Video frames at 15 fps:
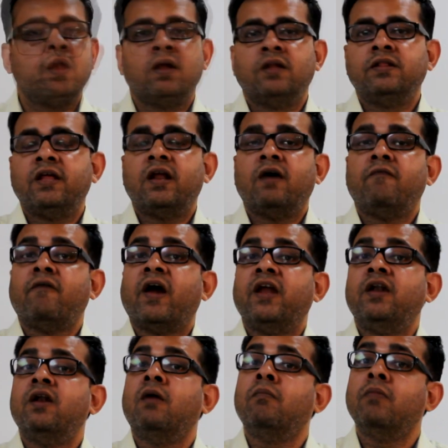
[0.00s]
There are wide
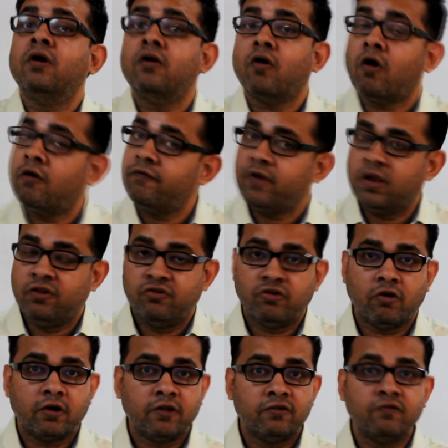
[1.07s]
number of
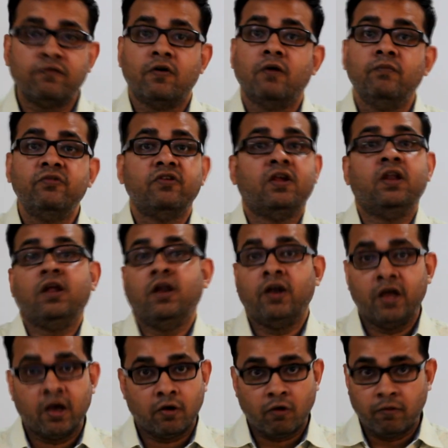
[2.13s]
insurance firms in
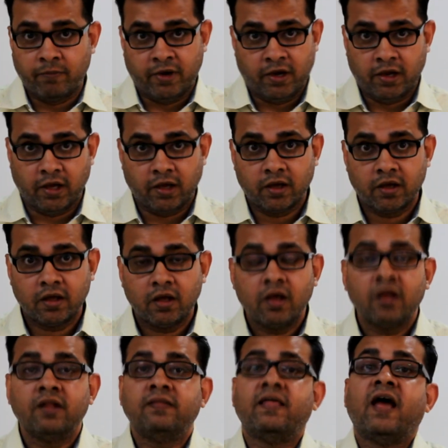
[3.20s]
India operating
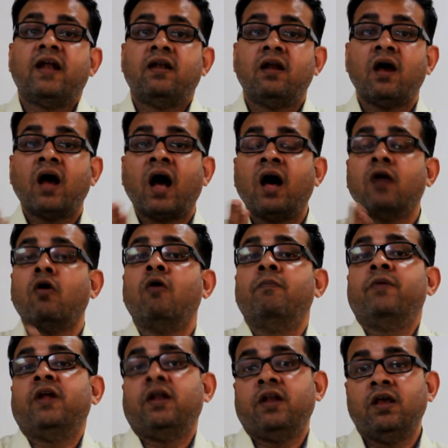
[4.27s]
that are
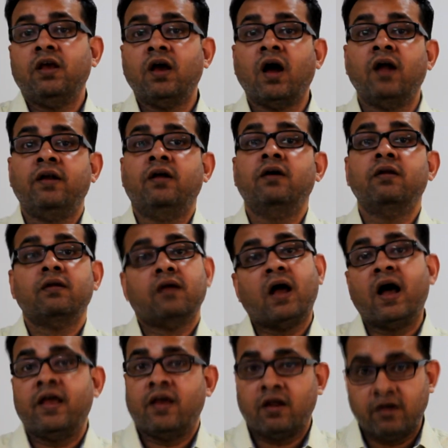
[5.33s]
operating under
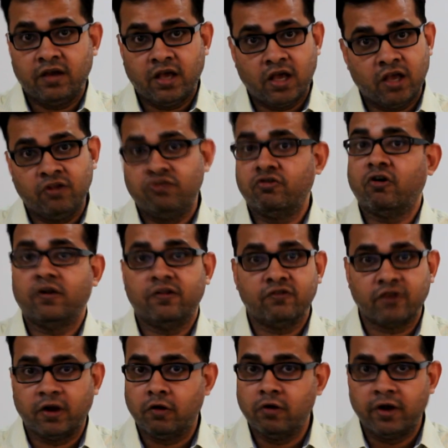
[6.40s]
IRDA, Insurance
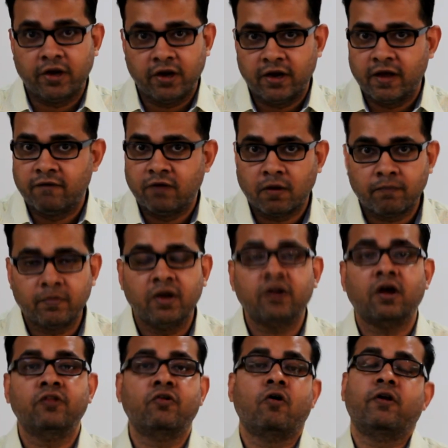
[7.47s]
Regulatory Development
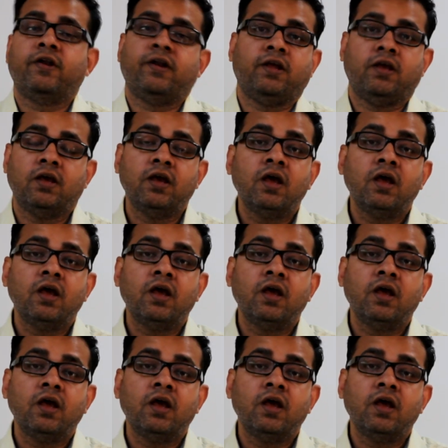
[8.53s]
Authority.